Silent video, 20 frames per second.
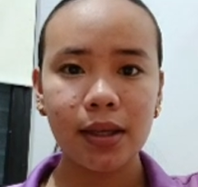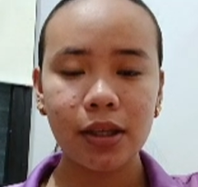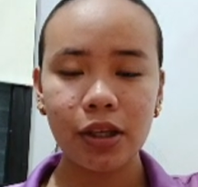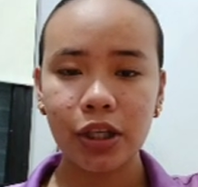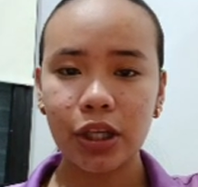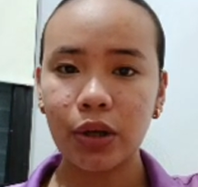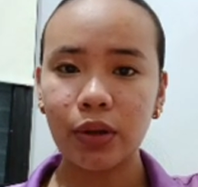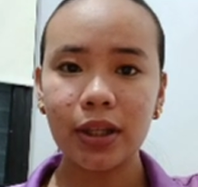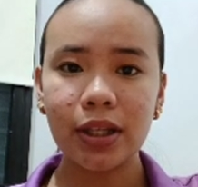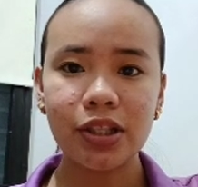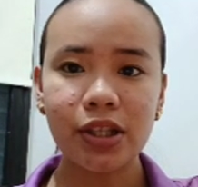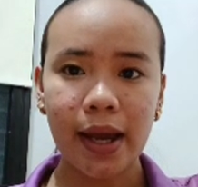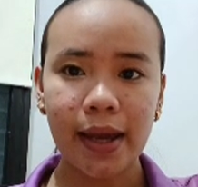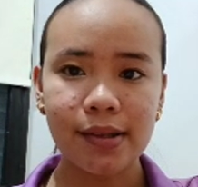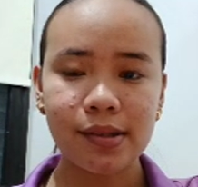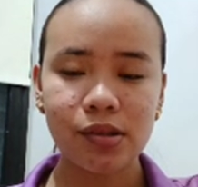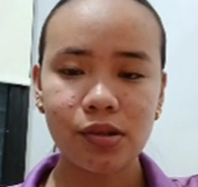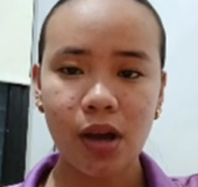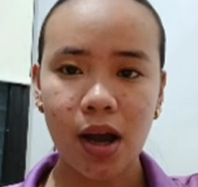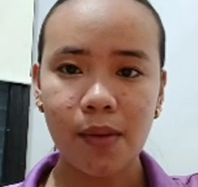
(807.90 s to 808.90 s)

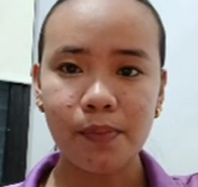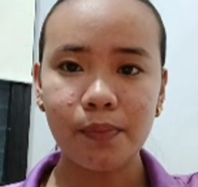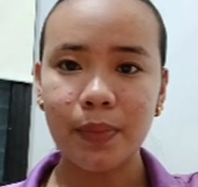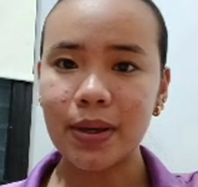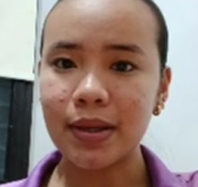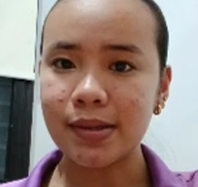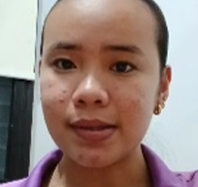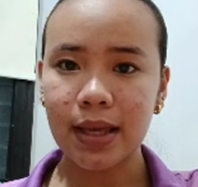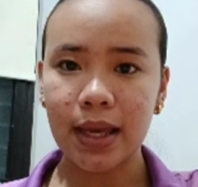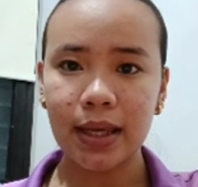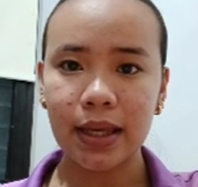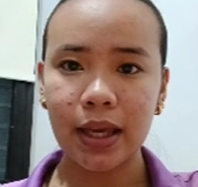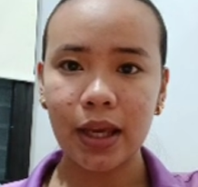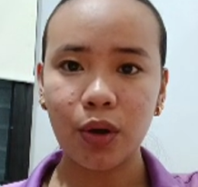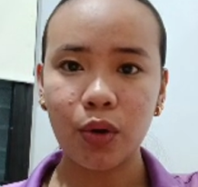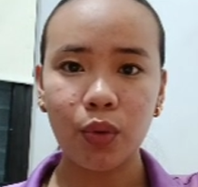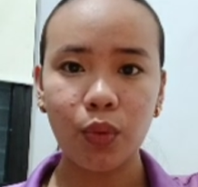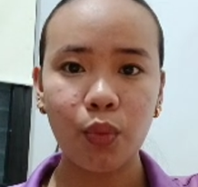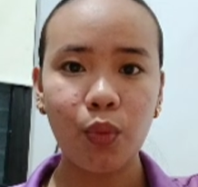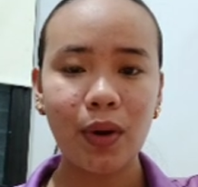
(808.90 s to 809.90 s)
eulogized Tom by saying
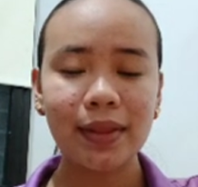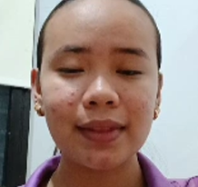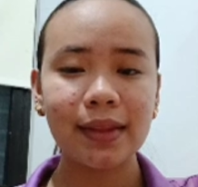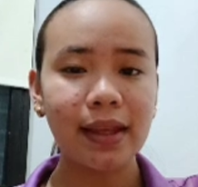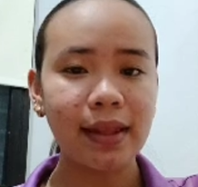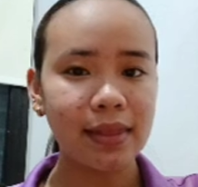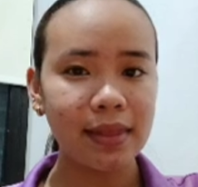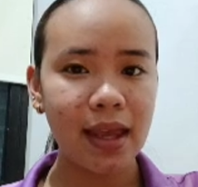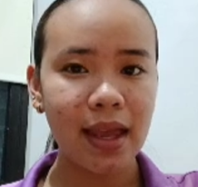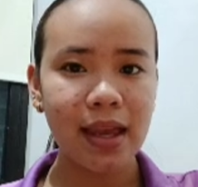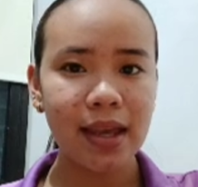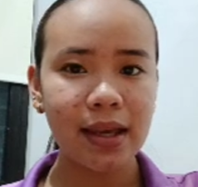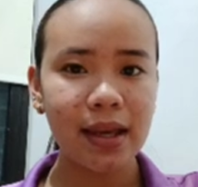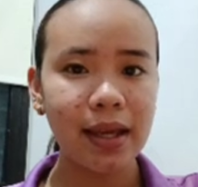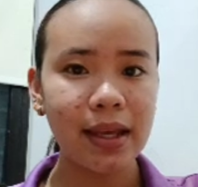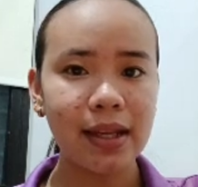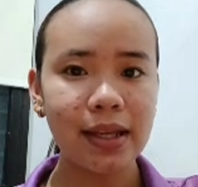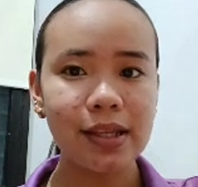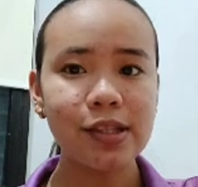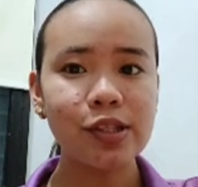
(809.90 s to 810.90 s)
what a thing
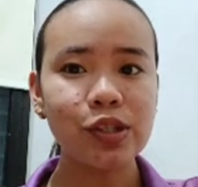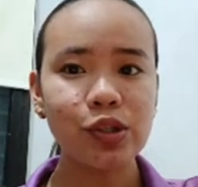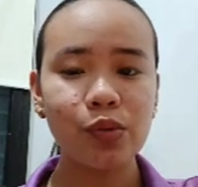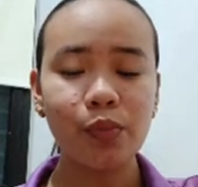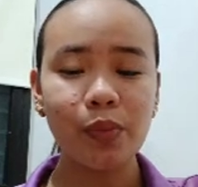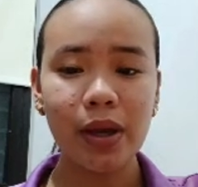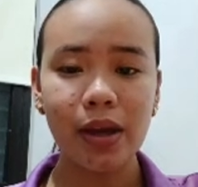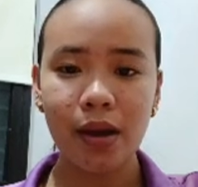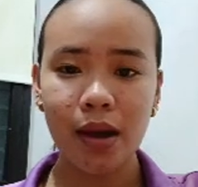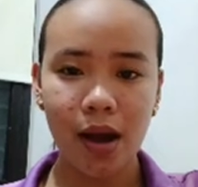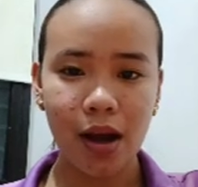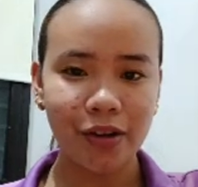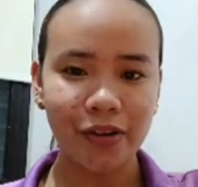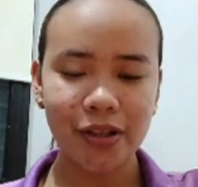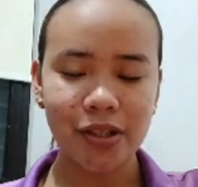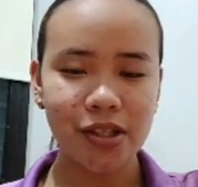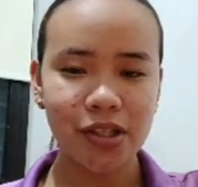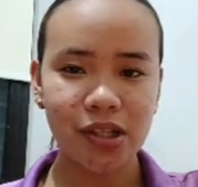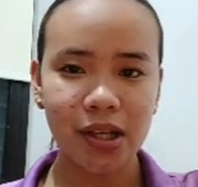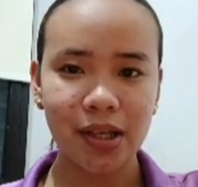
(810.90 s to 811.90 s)
it is to be a
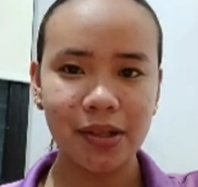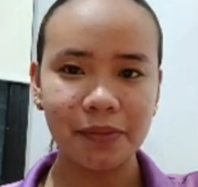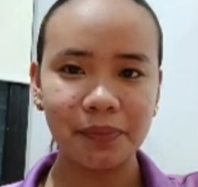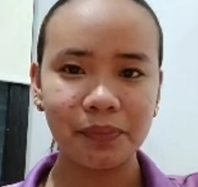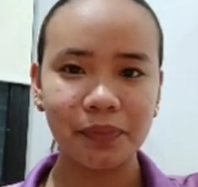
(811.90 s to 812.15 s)
Christian.